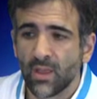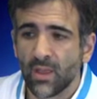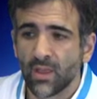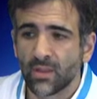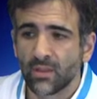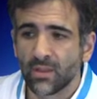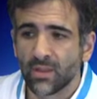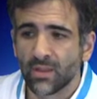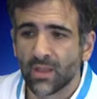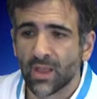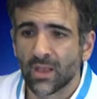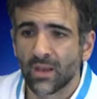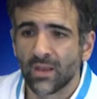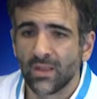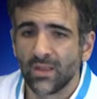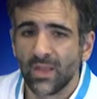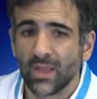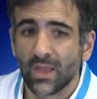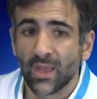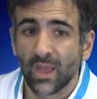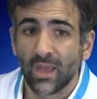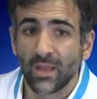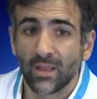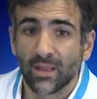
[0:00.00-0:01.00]
that can
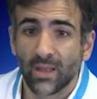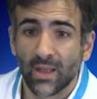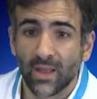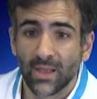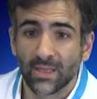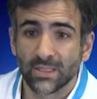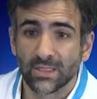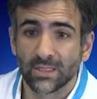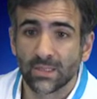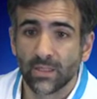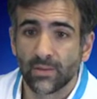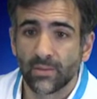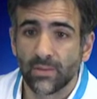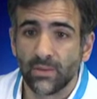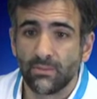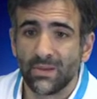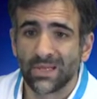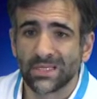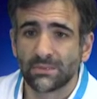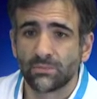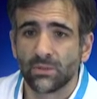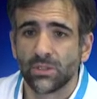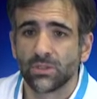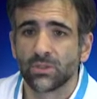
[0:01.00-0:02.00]
indicate as the
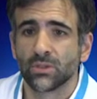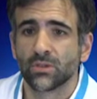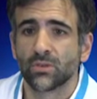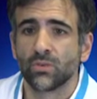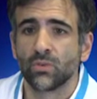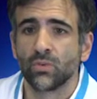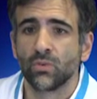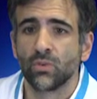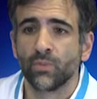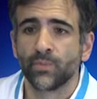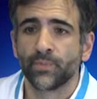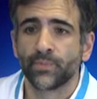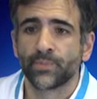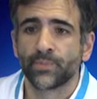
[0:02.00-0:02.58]
best patient to